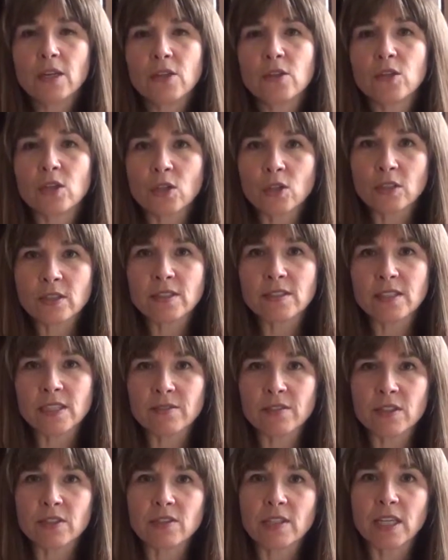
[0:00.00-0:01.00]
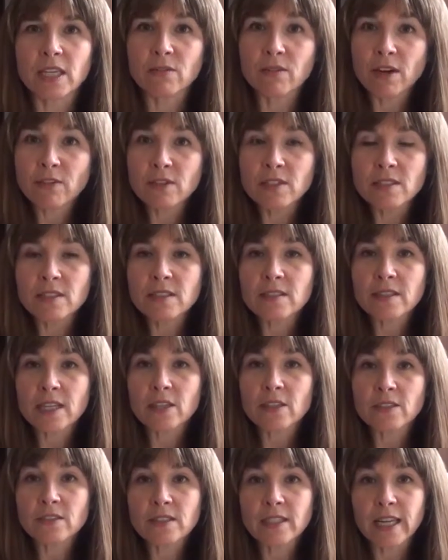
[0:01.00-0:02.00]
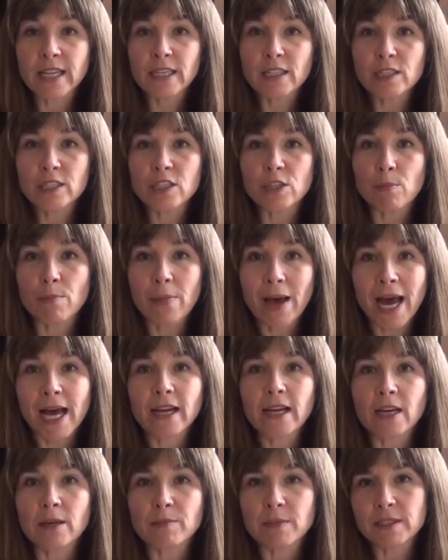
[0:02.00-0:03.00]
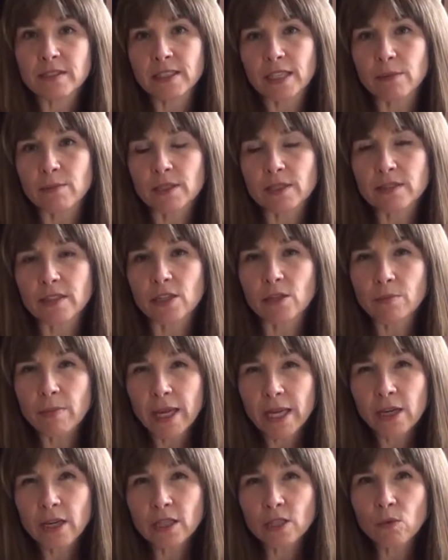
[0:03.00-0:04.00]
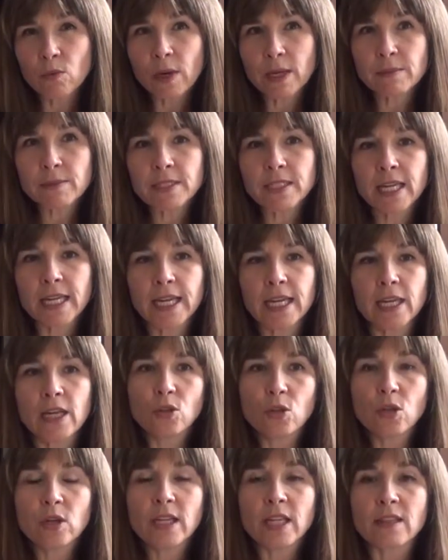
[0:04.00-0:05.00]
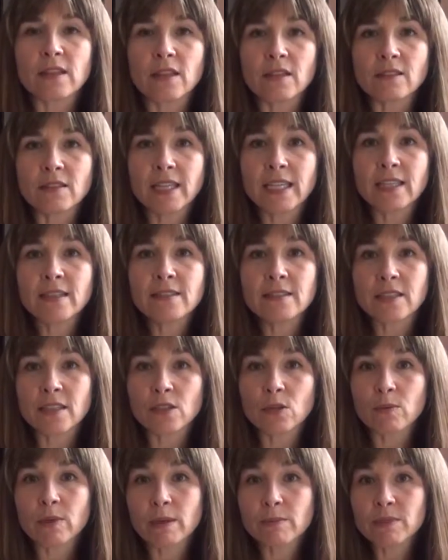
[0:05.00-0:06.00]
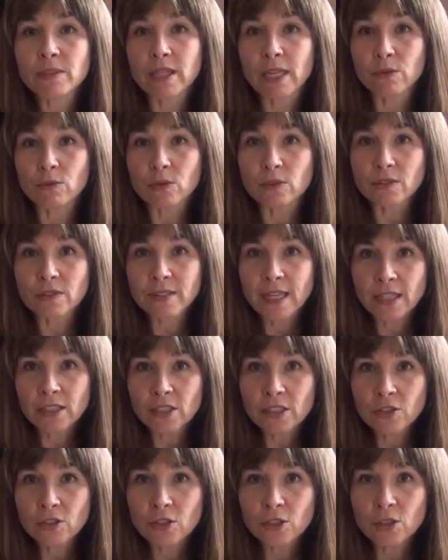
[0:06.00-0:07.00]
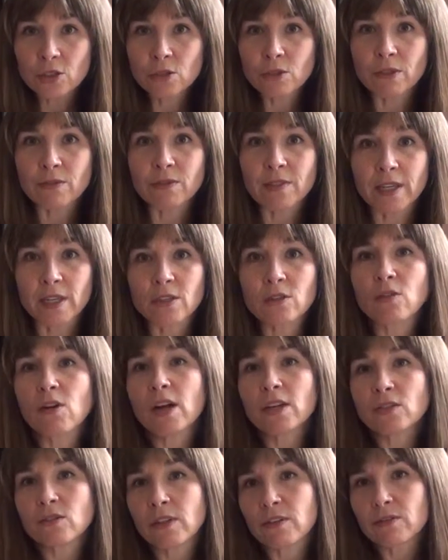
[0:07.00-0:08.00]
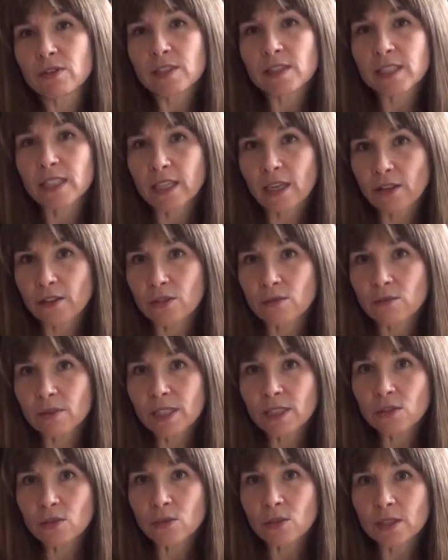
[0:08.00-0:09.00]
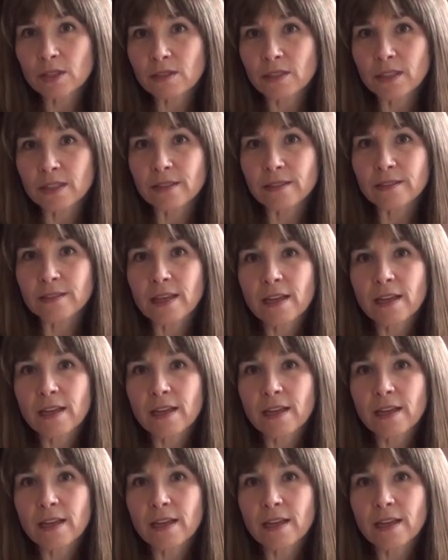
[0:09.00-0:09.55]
You can look to see if there's any references that are cited to back up the statements that are made on the website. Look at the links that the website will send you to if they're cross-referencing other resources.